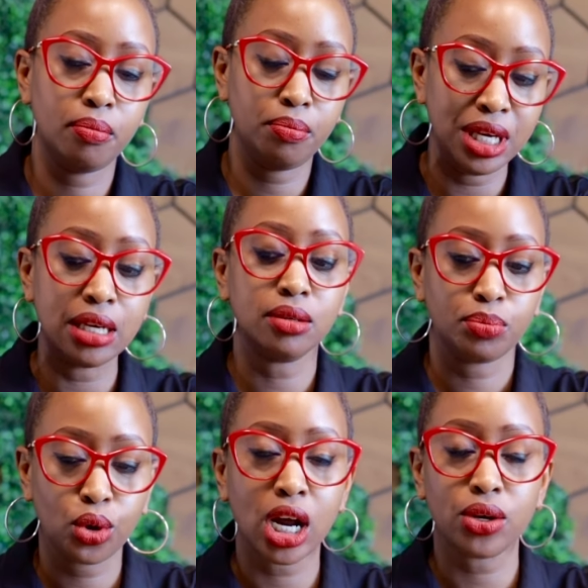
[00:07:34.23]
being
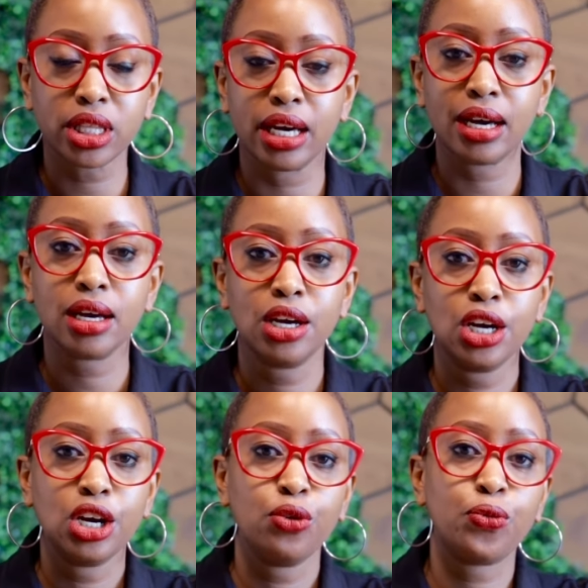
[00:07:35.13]
put out there
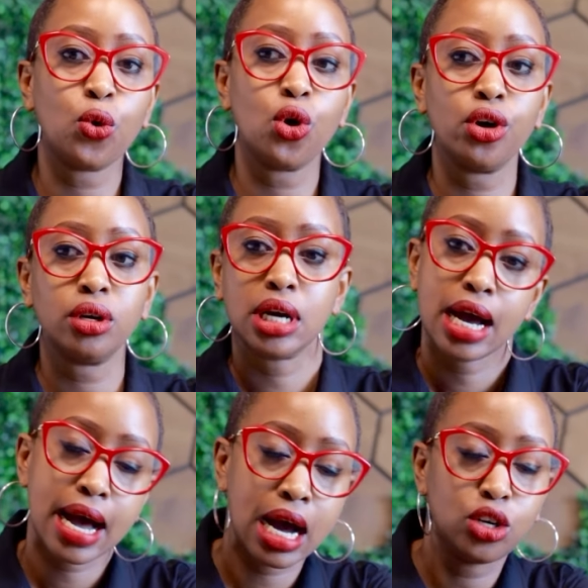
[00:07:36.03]
for
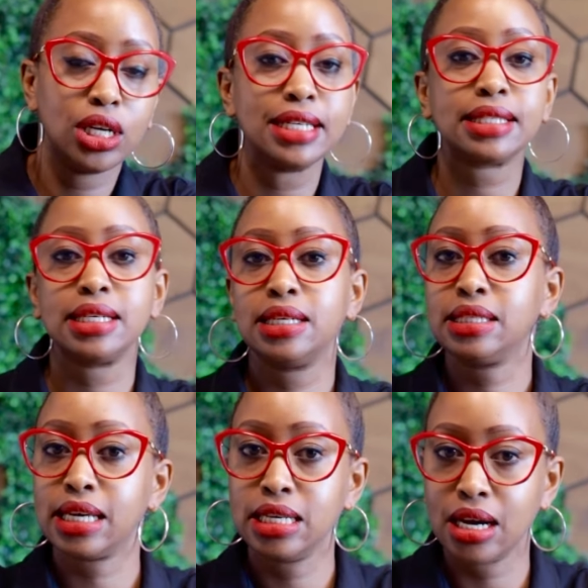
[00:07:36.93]

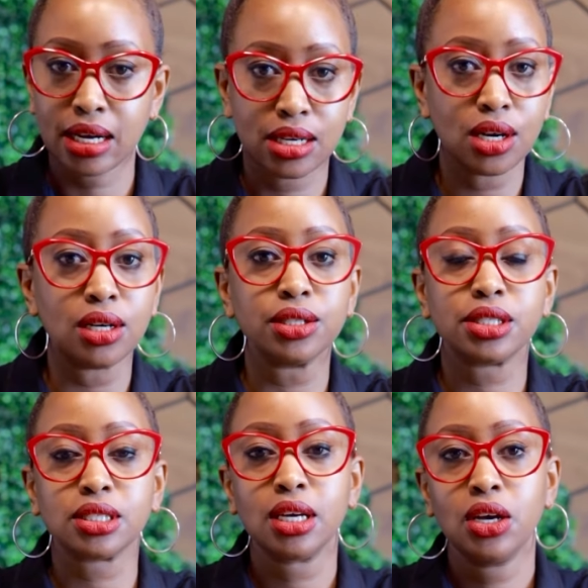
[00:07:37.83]
adolescents and young adults
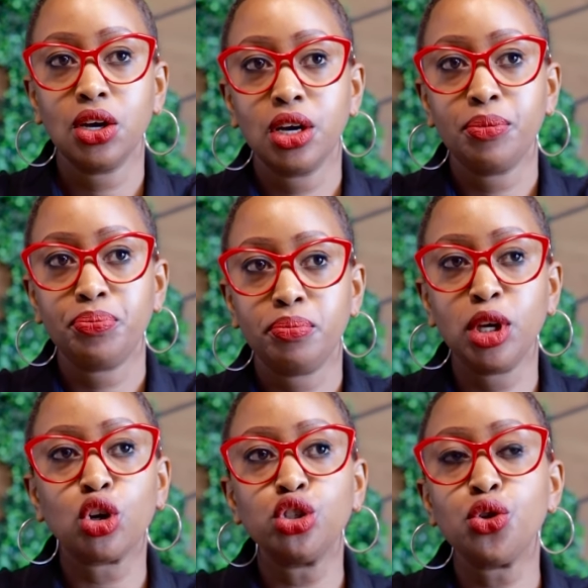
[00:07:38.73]

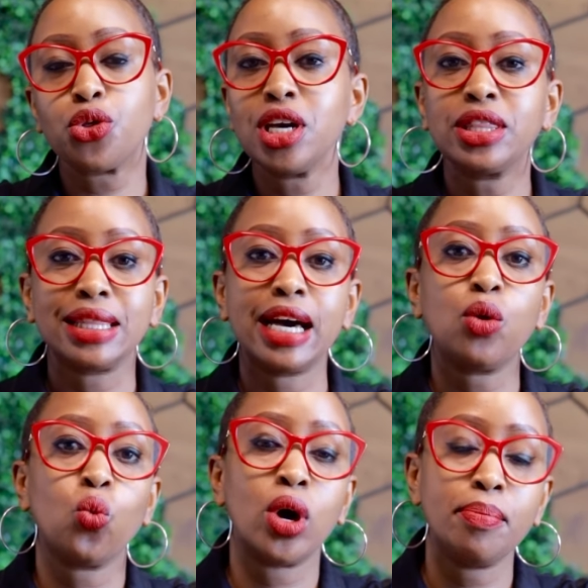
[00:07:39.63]
because you think that that
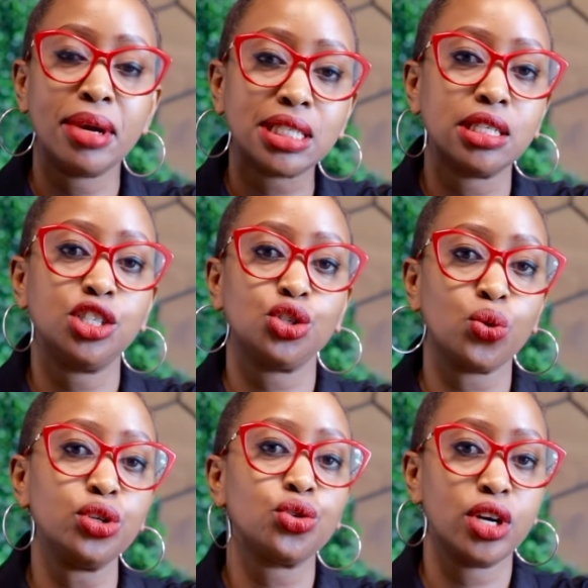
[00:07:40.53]
one message is
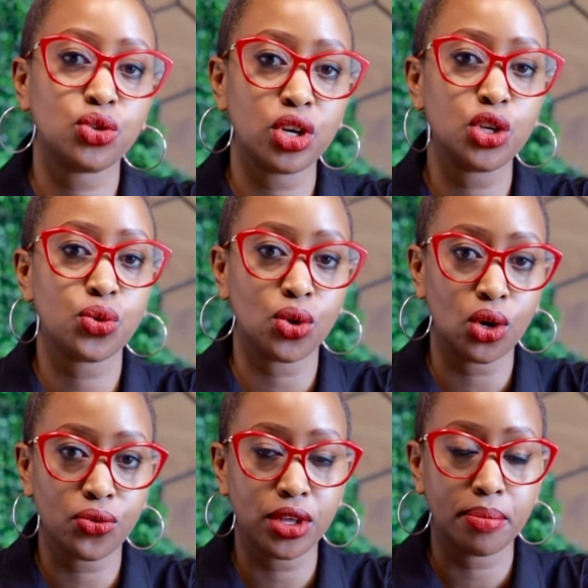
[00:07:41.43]
going to resonate with all
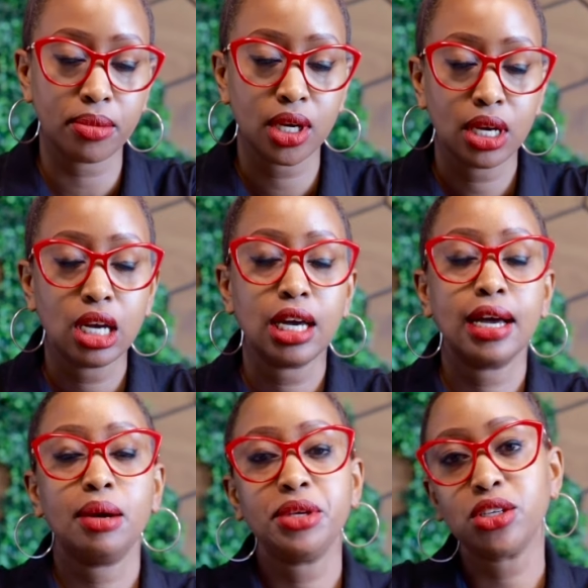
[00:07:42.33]
of them.
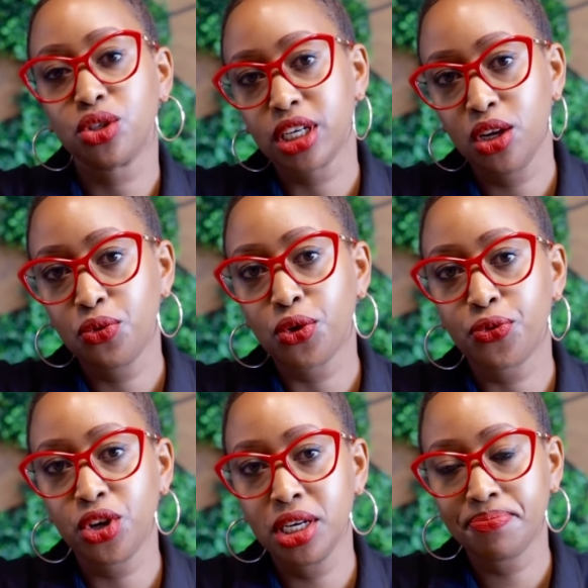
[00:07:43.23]
I'm here to tell you for
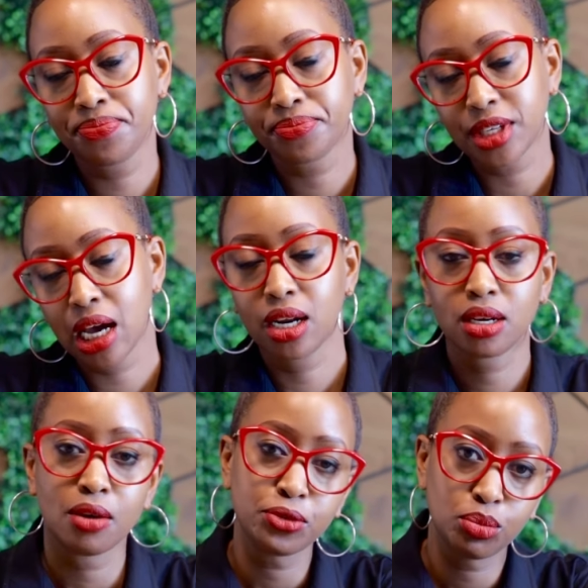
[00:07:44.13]
free, an
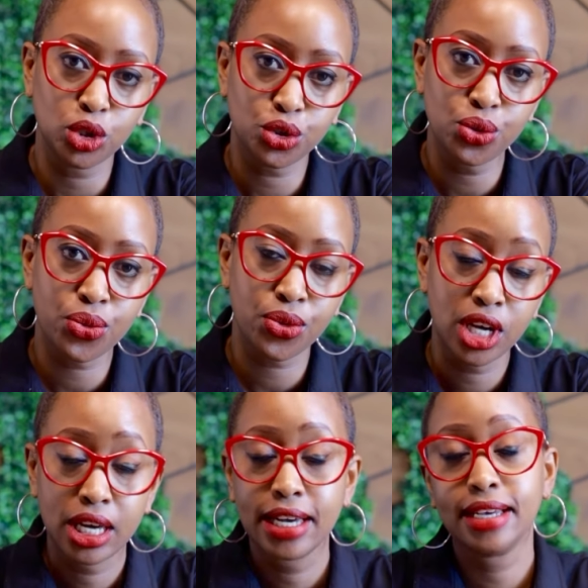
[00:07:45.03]
uncomfortable truth
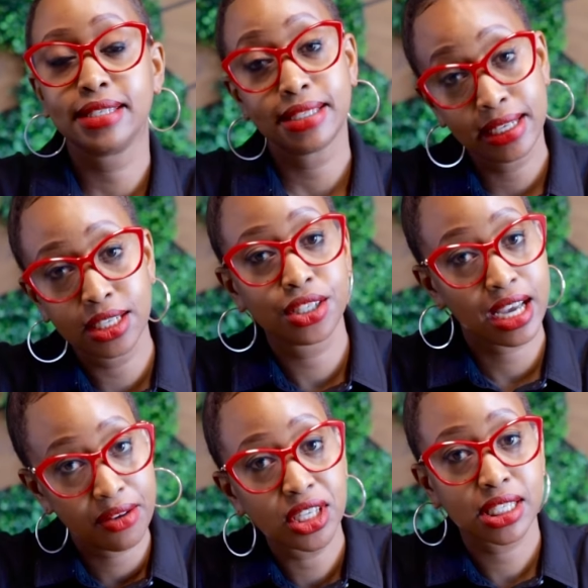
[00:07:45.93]
is that teenagers are
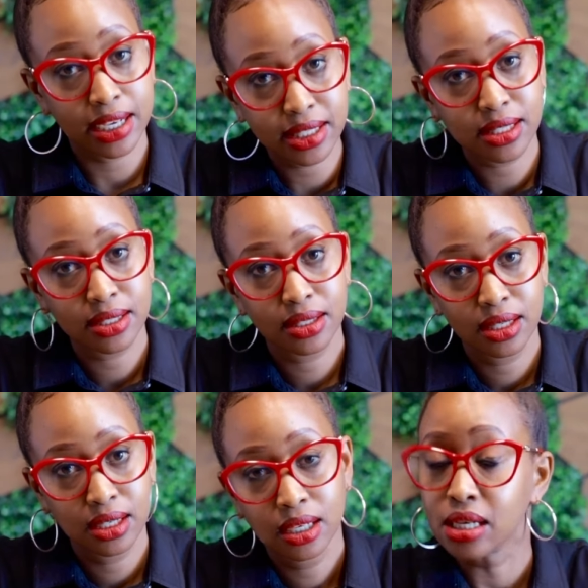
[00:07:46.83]
having sex,
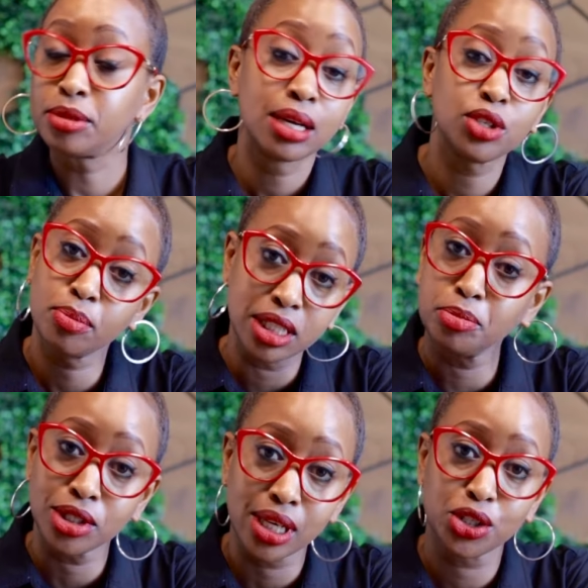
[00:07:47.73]
sometimes with
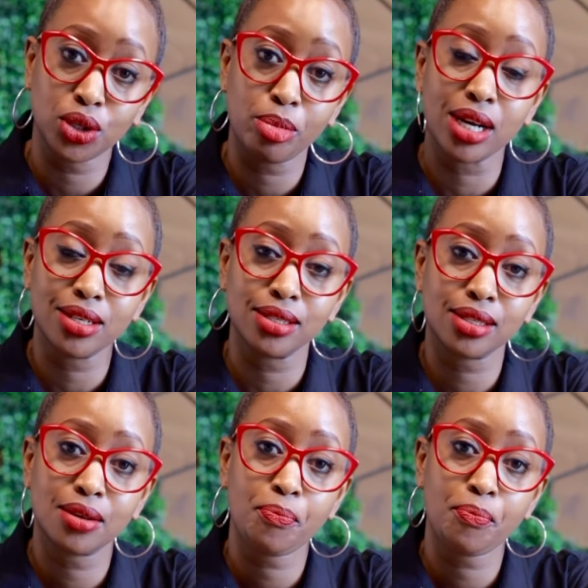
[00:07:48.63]
multiple sexual partners.